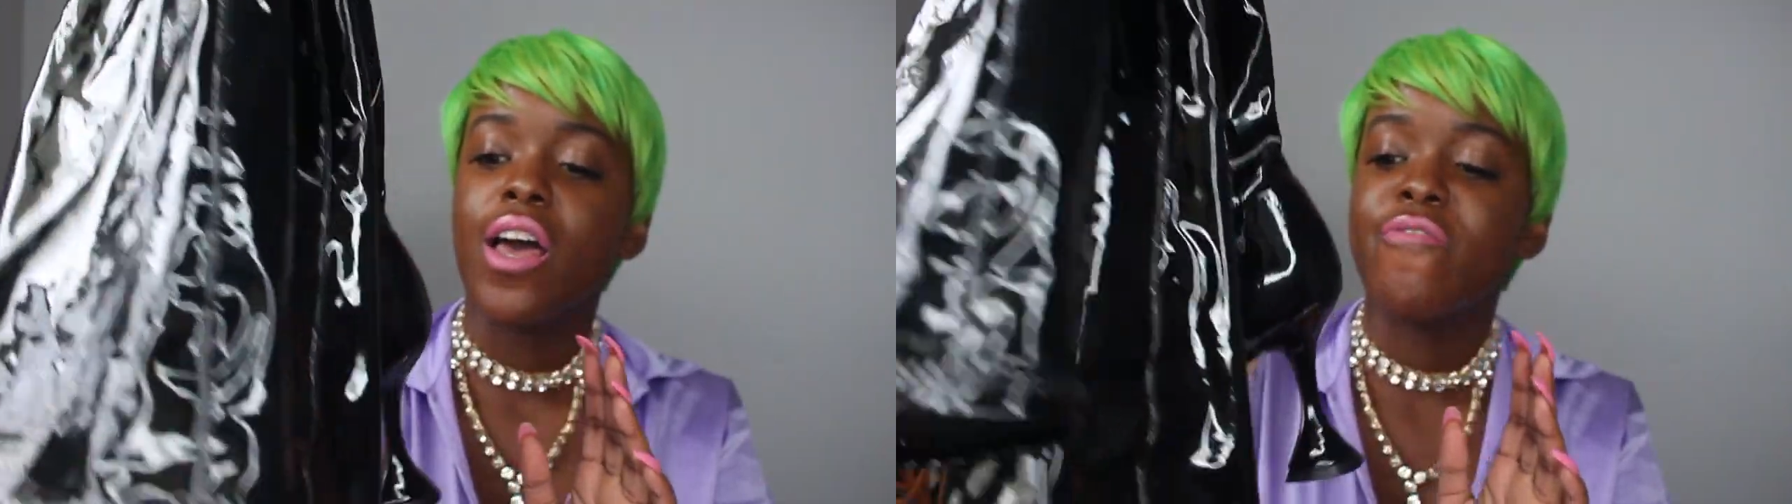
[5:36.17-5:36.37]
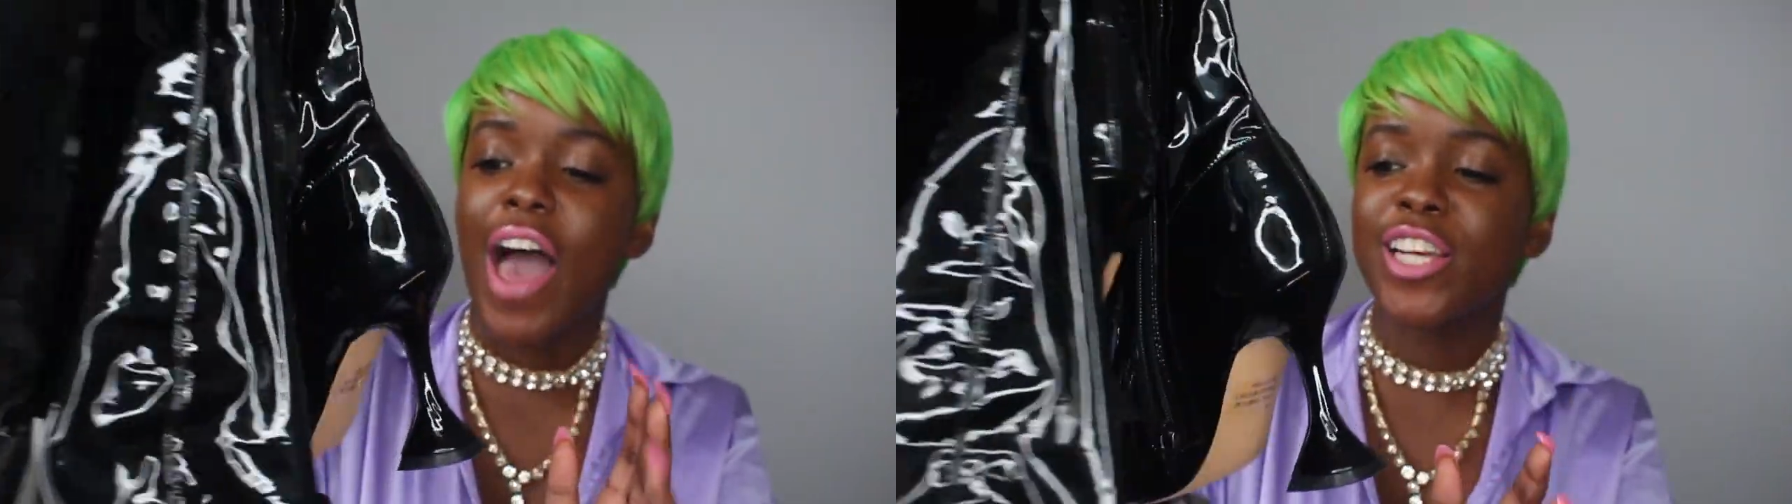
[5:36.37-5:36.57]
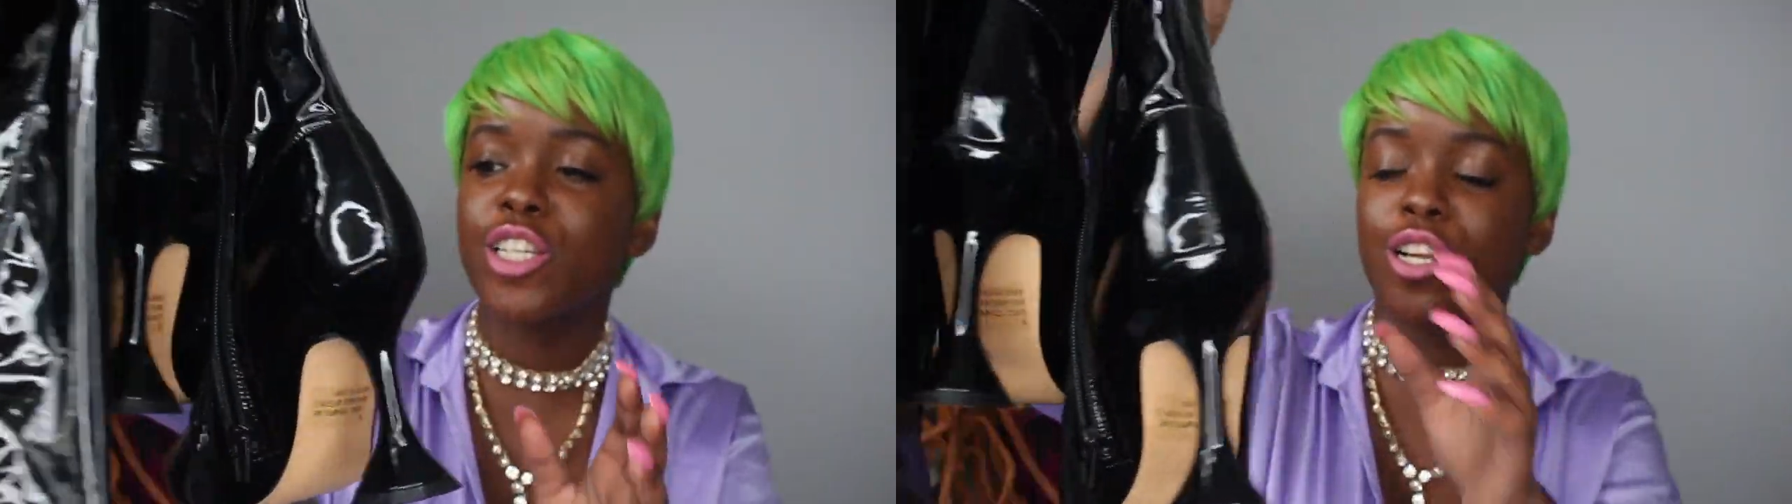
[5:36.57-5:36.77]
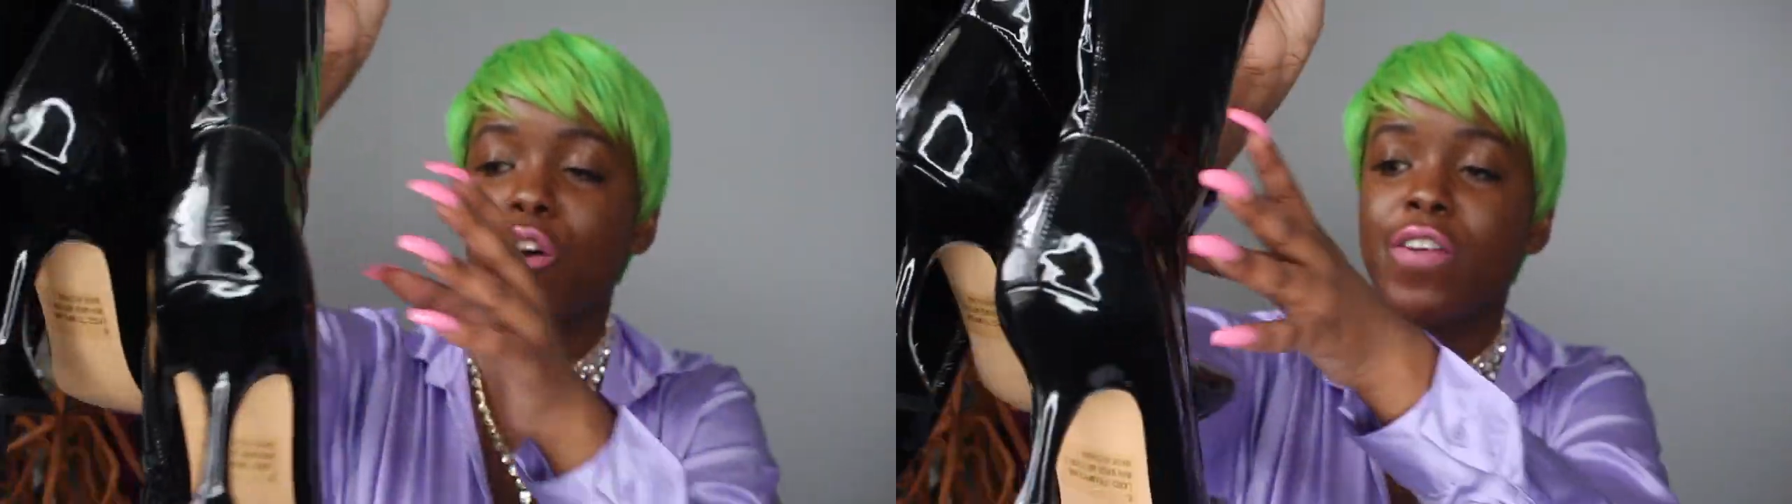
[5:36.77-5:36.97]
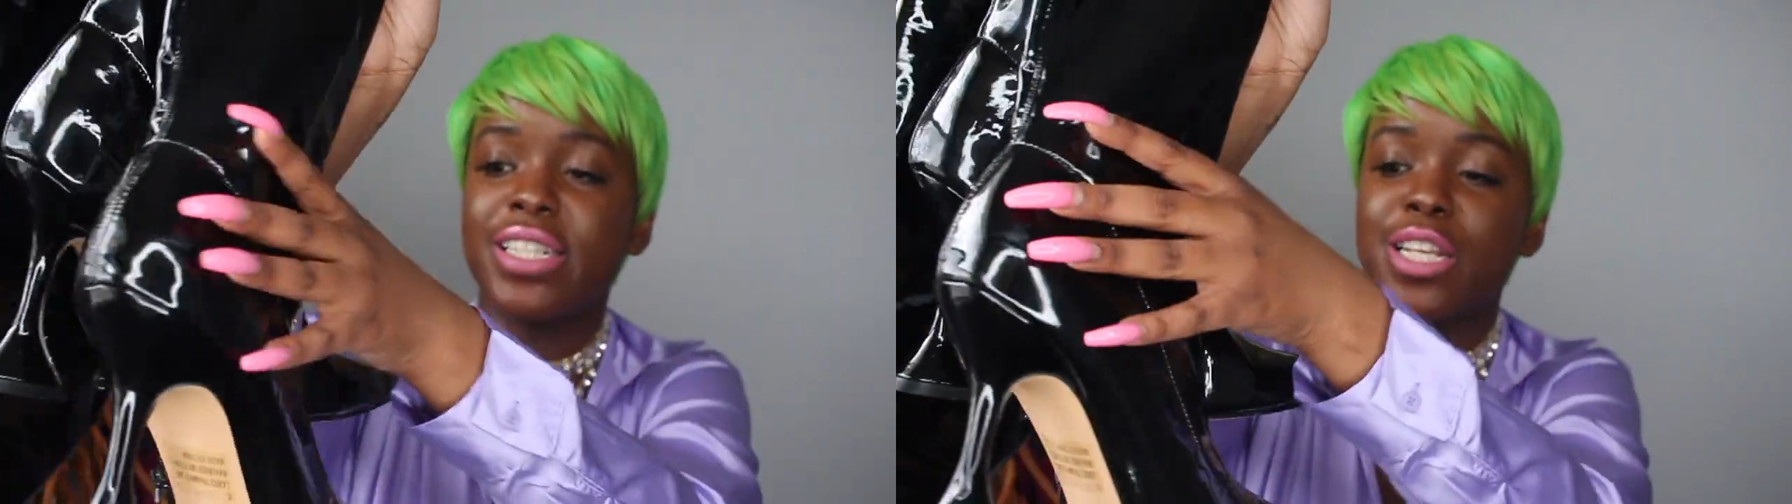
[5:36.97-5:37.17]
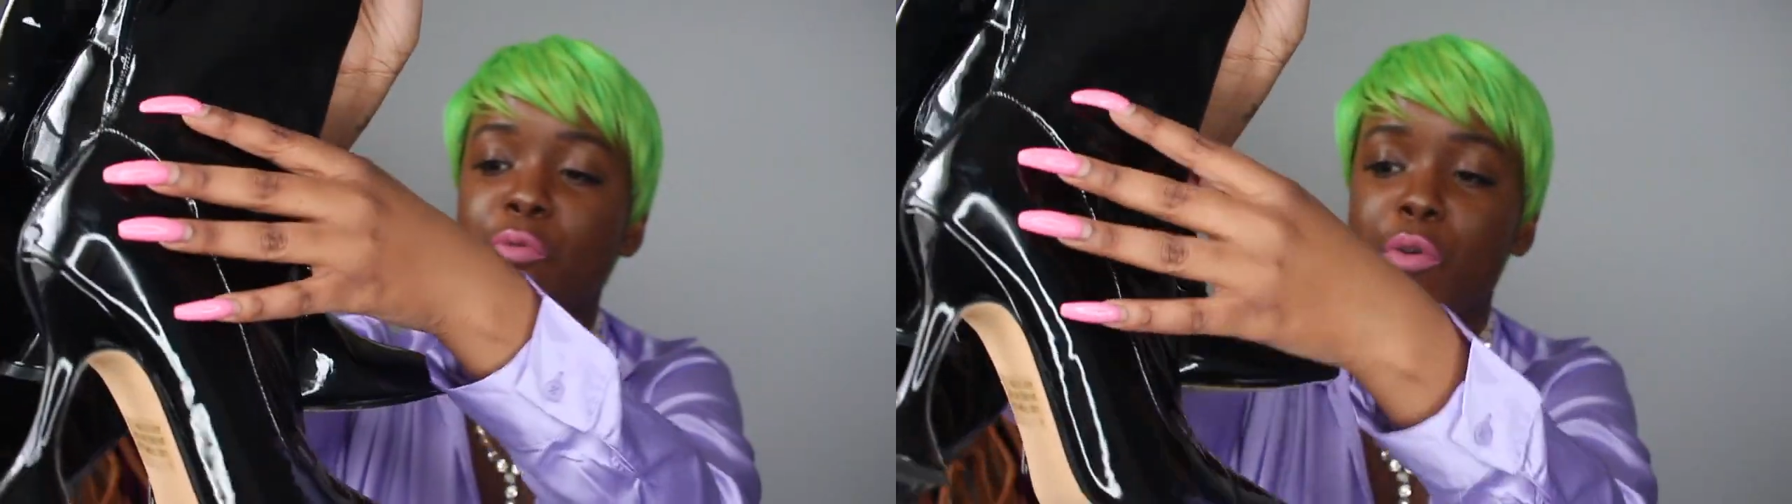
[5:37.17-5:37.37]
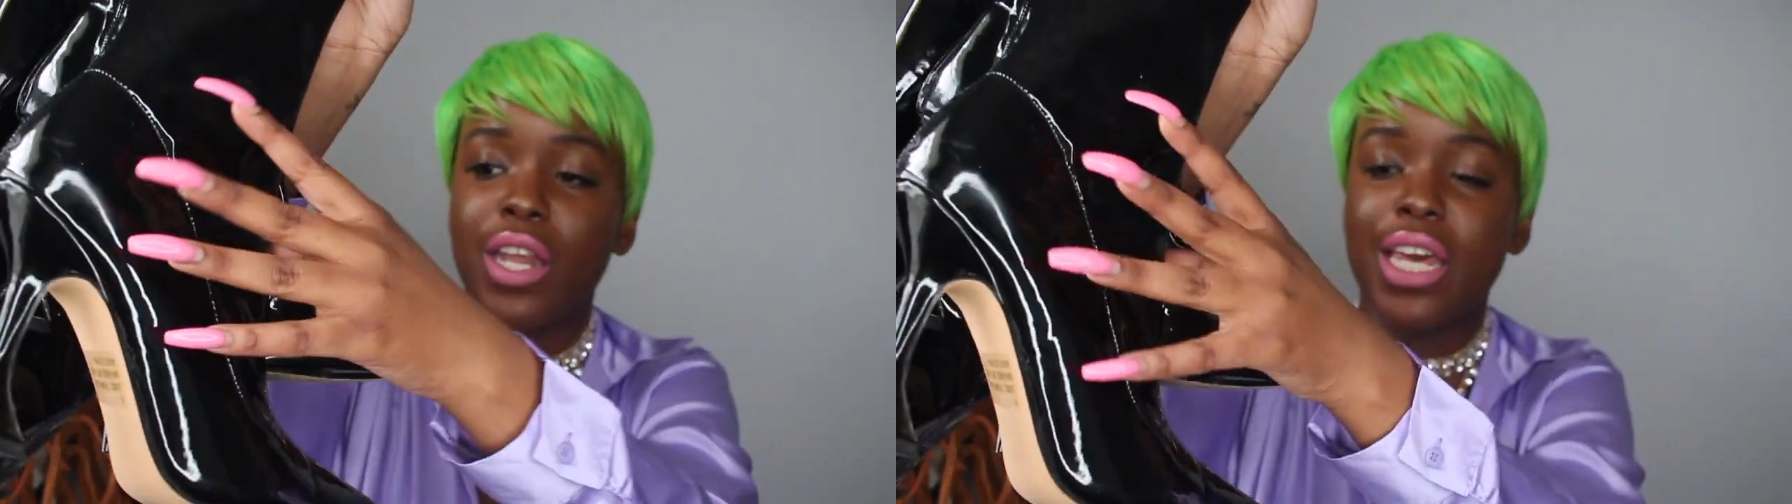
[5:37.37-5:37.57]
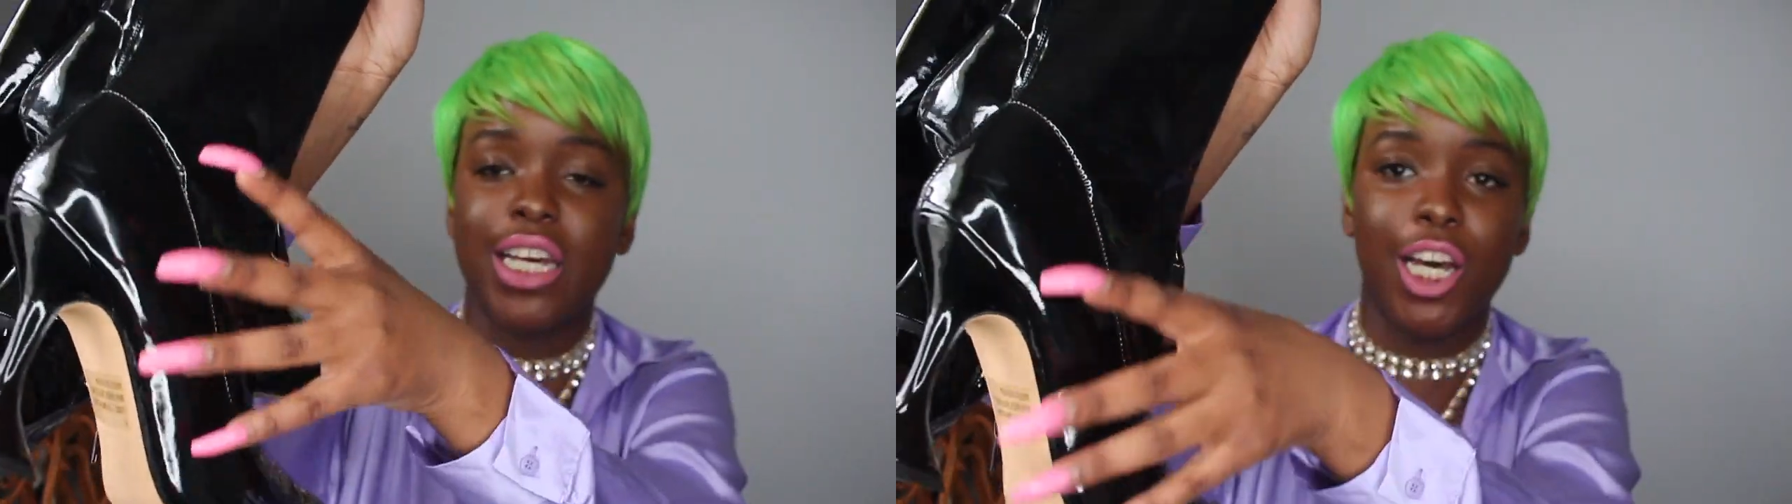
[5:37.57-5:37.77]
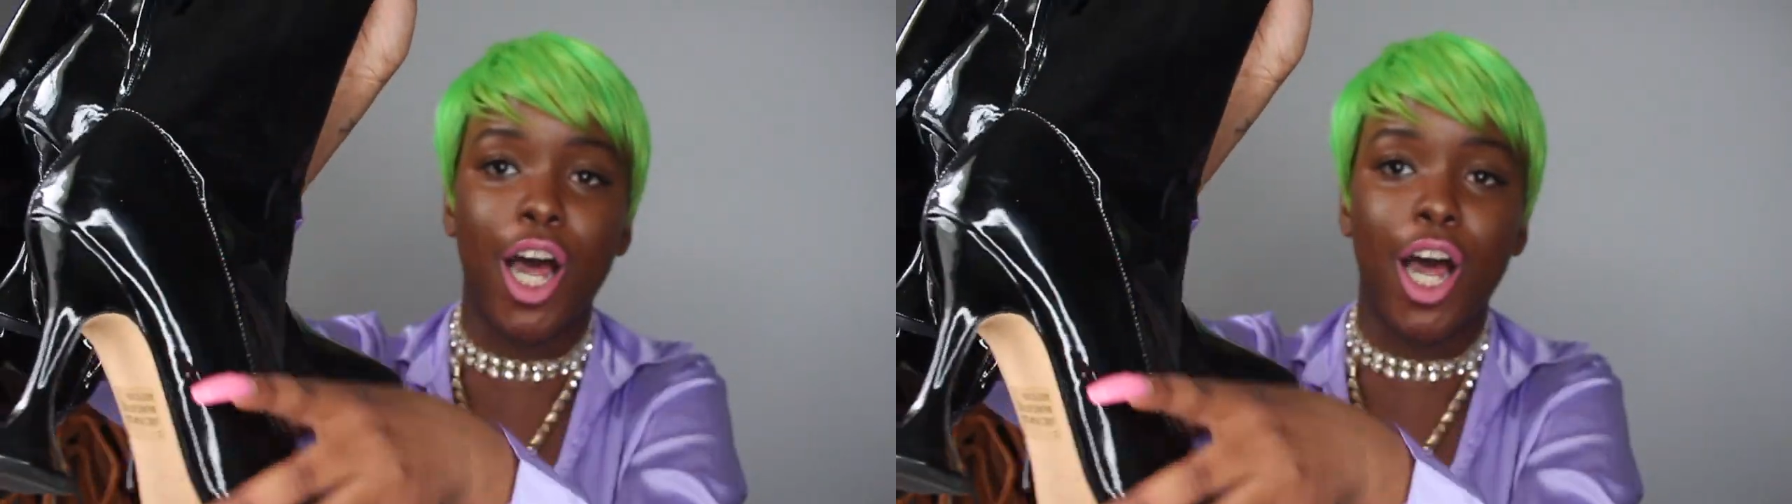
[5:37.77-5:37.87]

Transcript: Fashion Nova did really good